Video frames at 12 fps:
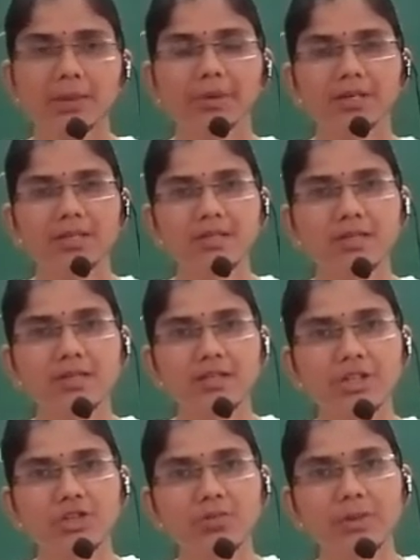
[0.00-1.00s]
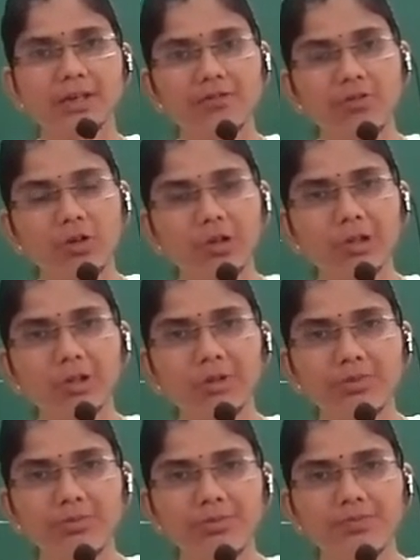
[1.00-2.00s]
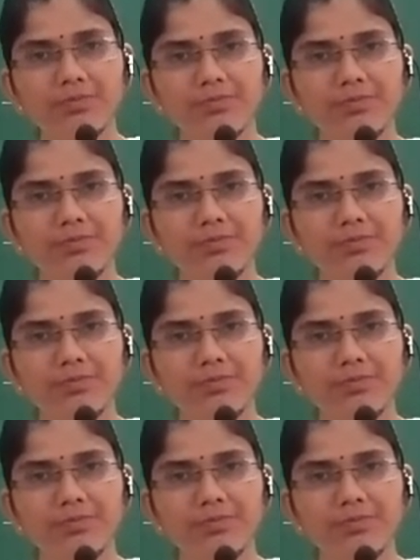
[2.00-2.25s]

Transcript: percentage by volume